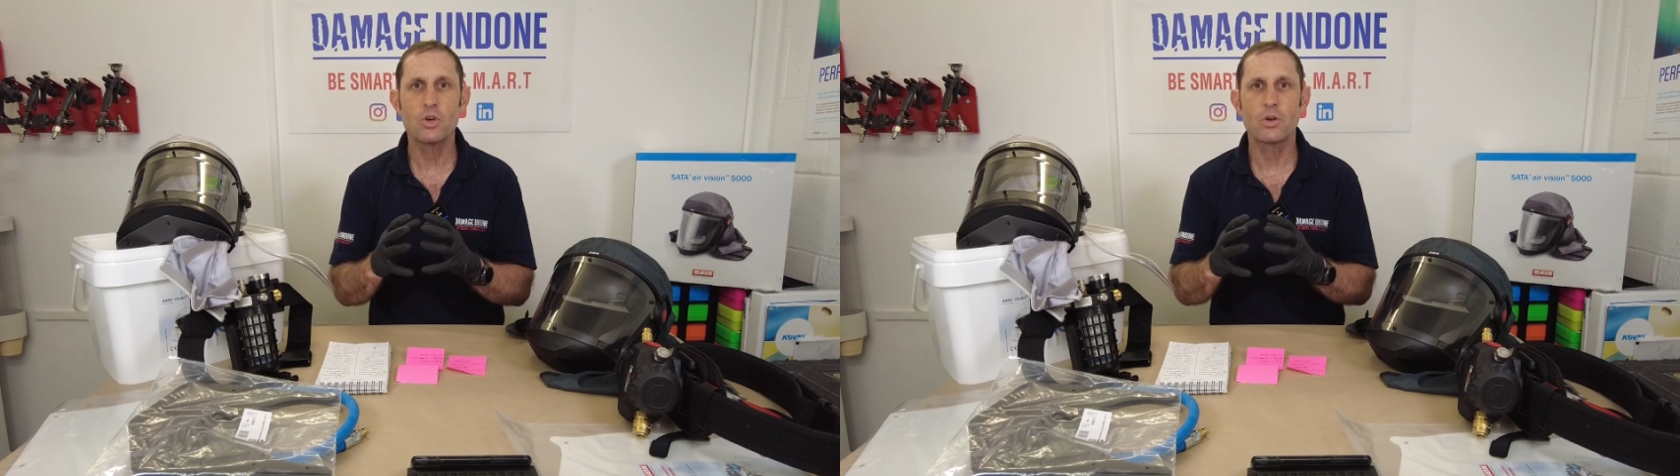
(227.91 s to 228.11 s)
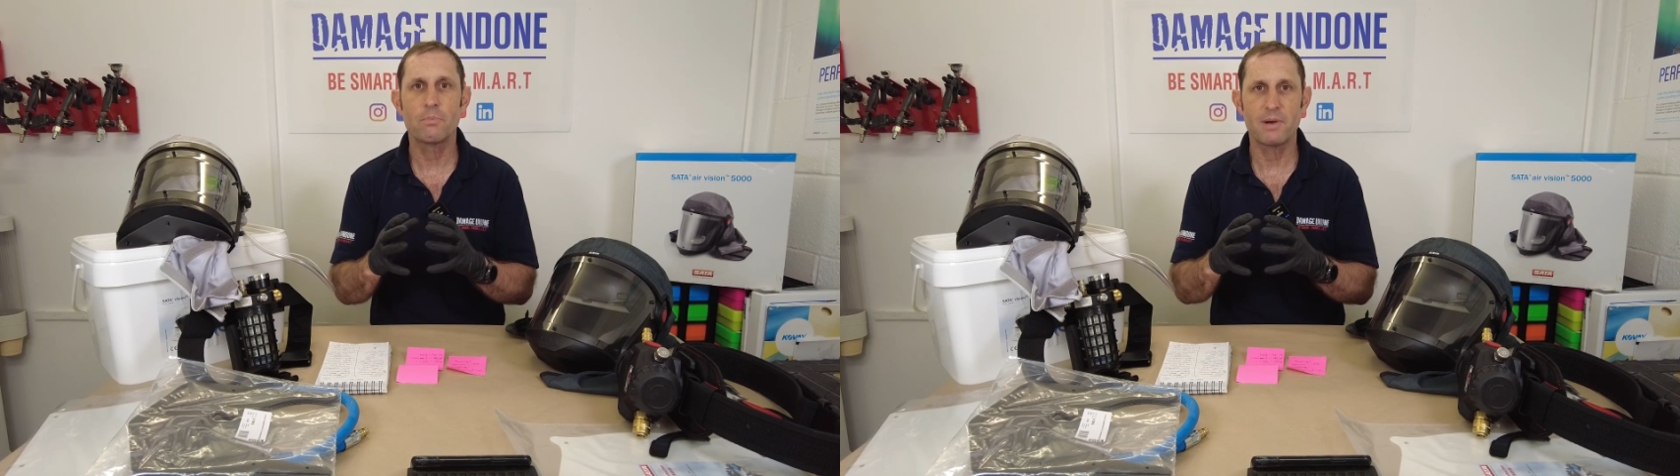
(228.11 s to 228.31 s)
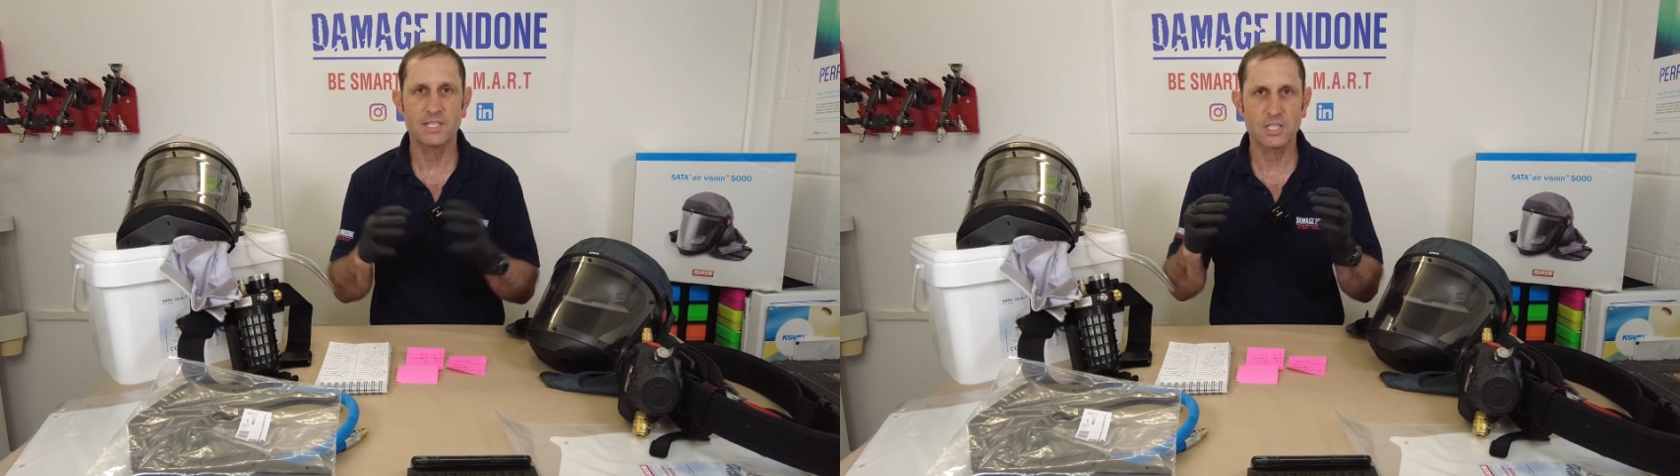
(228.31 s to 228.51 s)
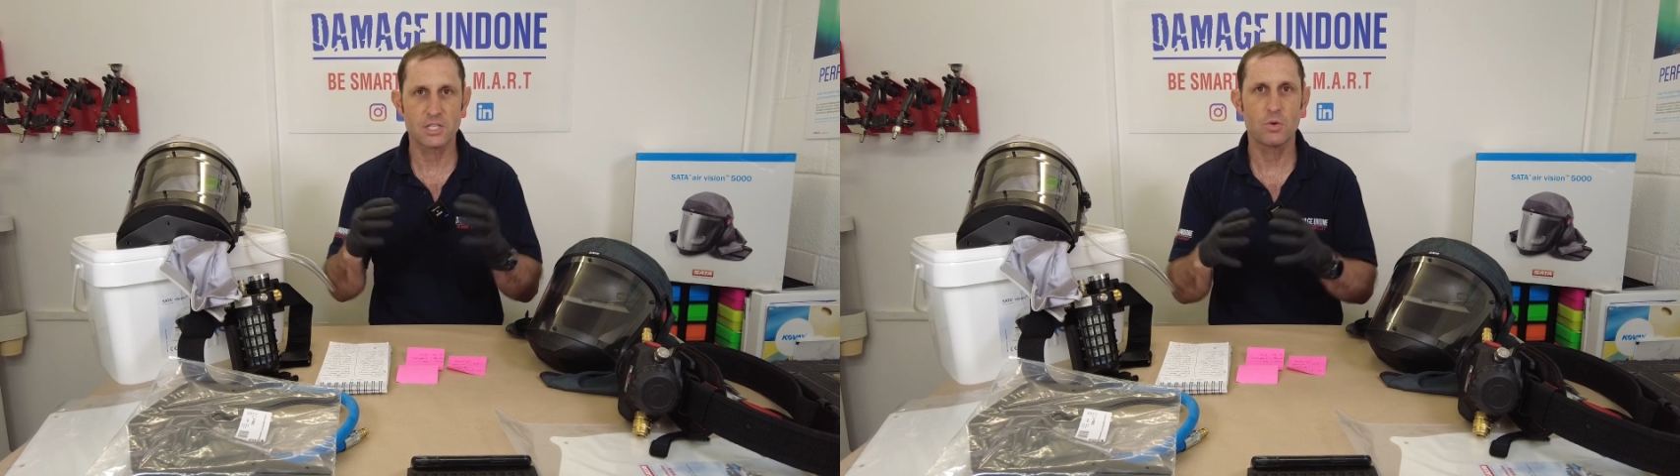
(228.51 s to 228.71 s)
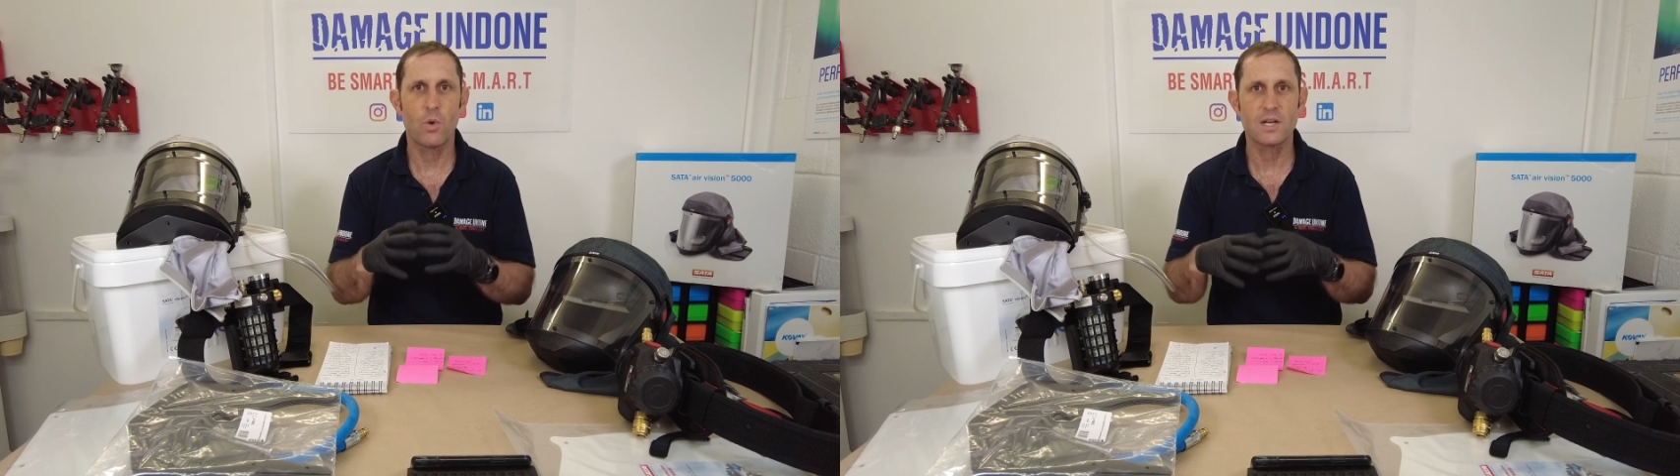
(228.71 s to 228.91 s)
compressors
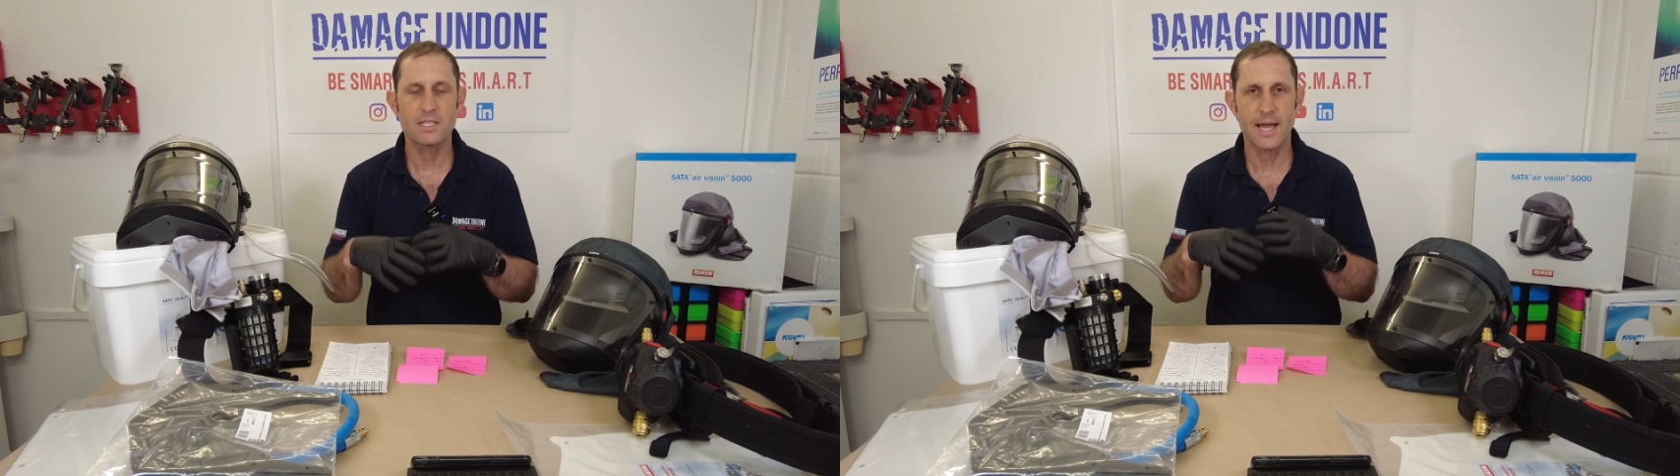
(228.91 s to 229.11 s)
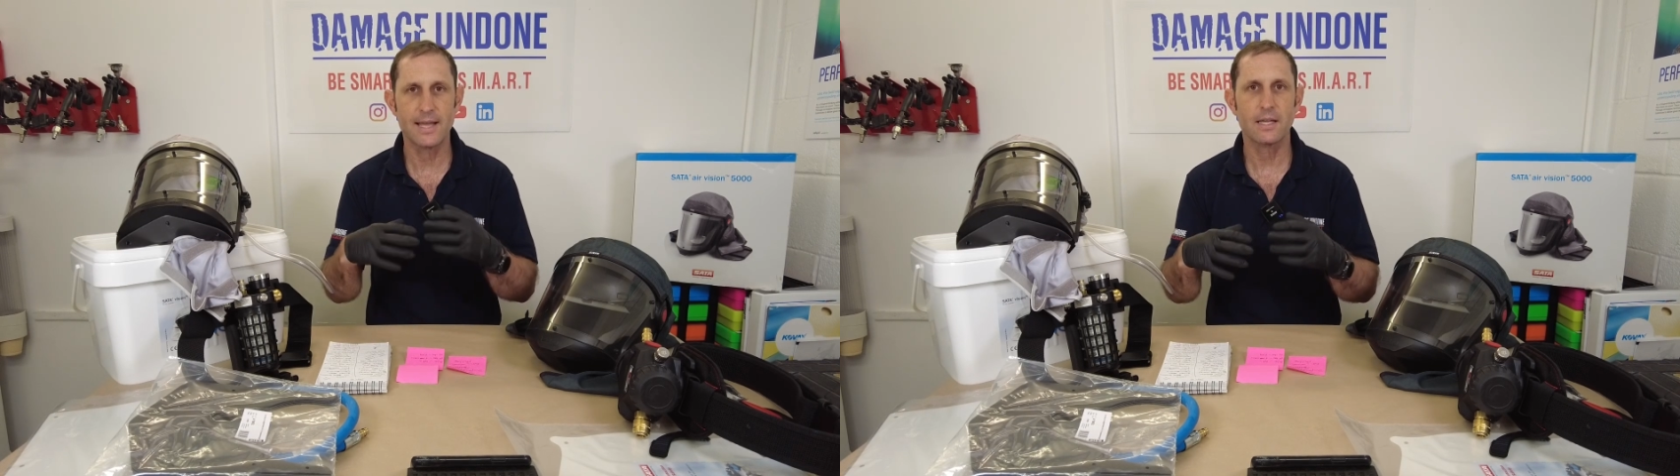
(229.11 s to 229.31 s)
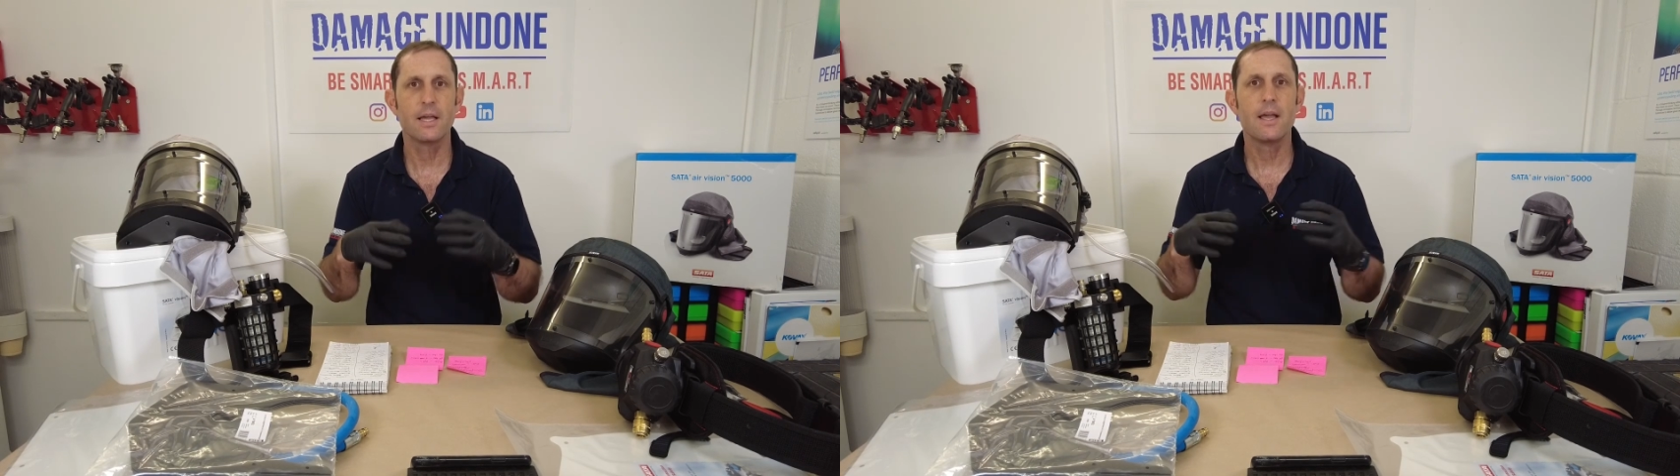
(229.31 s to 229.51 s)
into 1 tank,